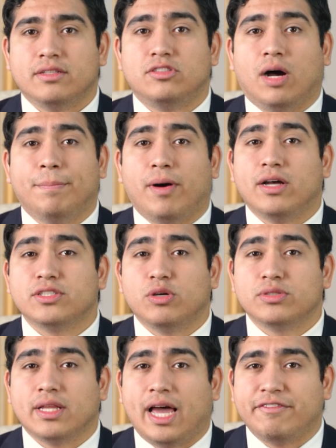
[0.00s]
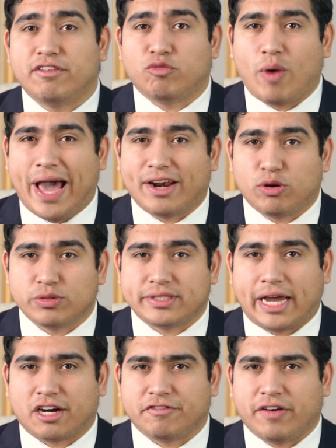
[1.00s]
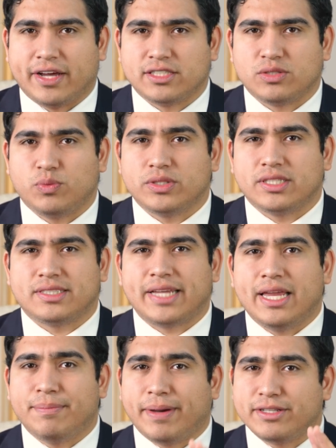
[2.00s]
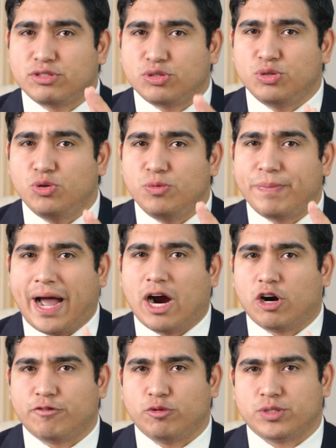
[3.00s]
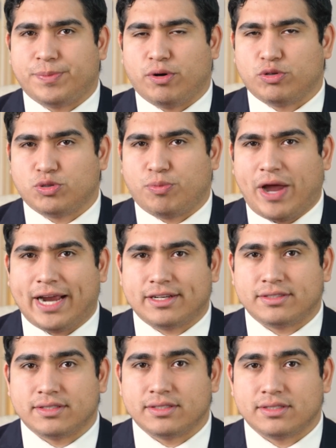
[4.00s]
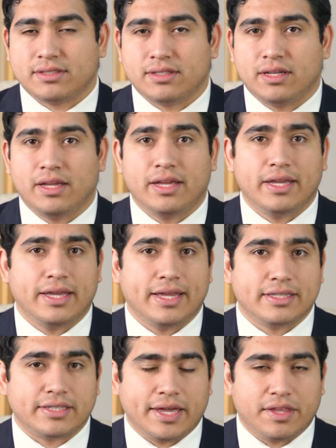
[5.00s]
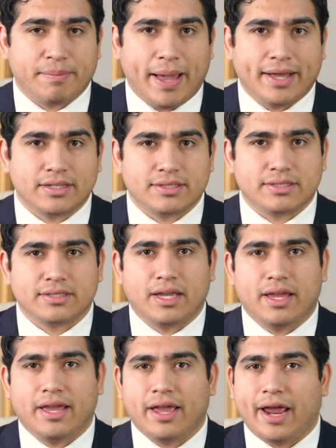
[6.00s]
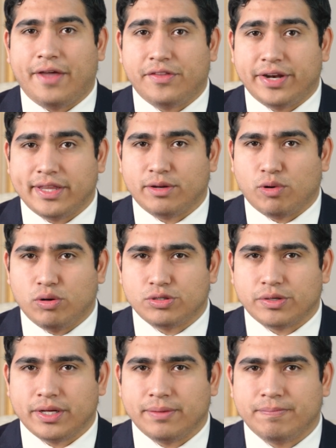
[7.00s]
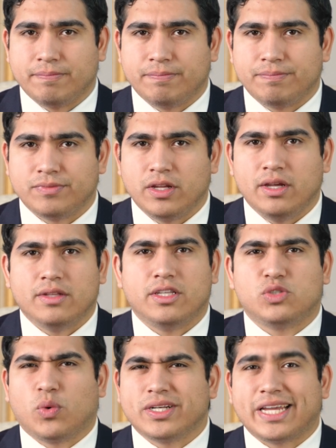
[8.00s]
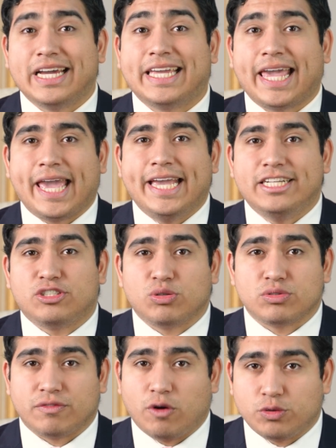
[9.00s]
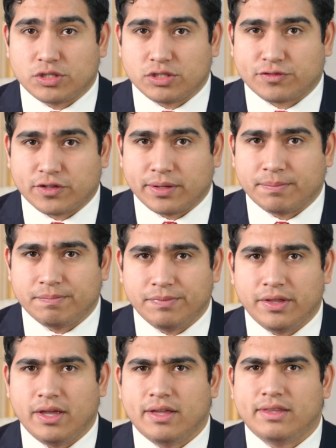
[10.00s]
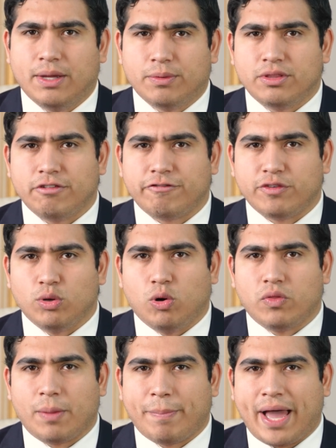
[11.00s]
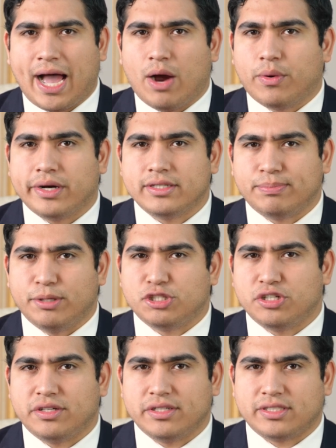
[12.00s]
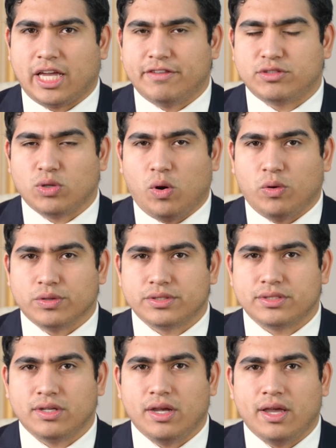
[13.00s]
Don Bosco's life of radical sacrifice was sustained by 2 powerful spiritual practices: daily mass and the daily rosary. These weren't occasional devotions for him. They were the fuel that powered his mission to save souls.